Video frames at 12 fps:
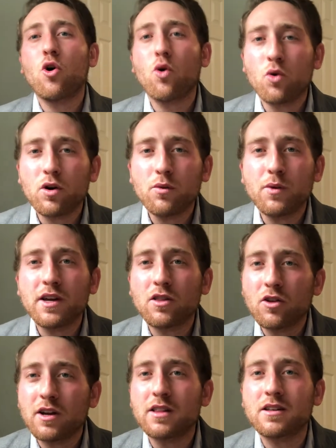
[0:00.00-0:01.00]
Or we
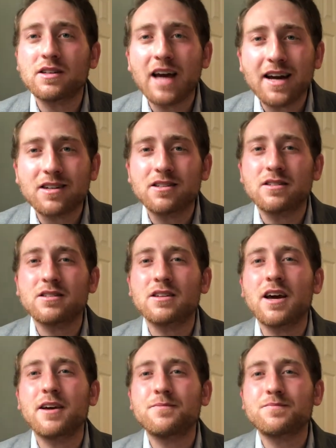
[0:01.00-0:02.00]
can look at the text and
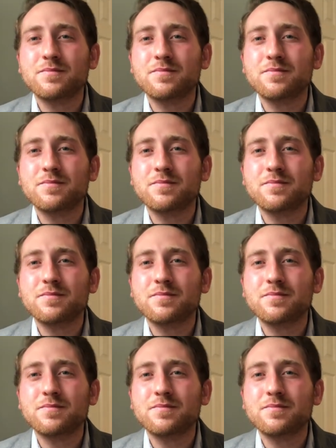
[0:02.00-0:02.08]
say,